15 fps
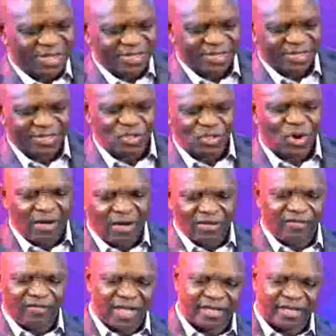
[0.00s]
You have a
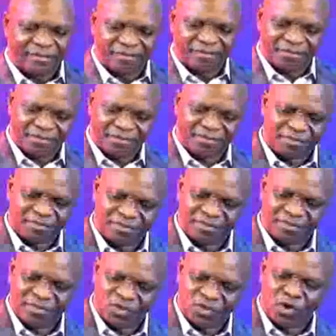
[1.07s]
Father.
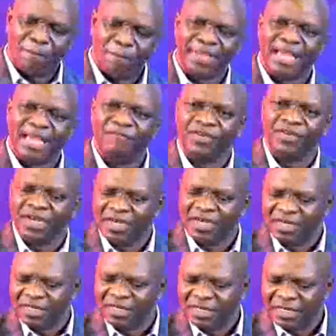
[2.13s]
Stop behaving
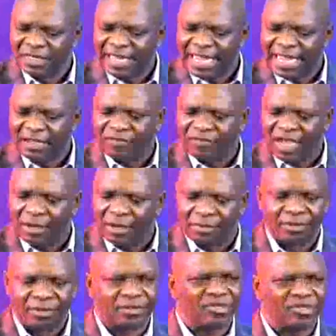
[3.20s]
like a
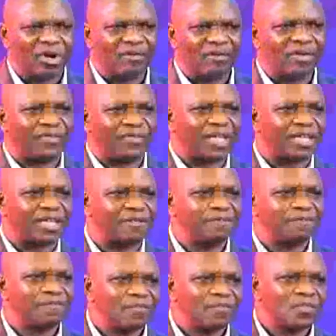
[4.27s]
vagabond. You have a Father.
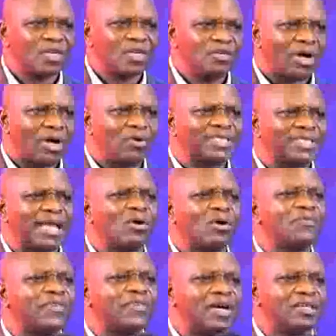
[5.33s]
You are not an
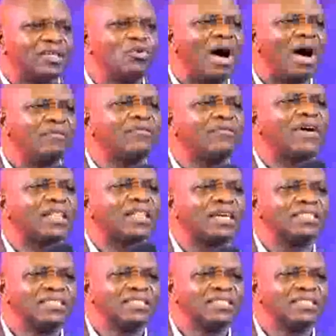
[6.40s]
orphan. You have a Father.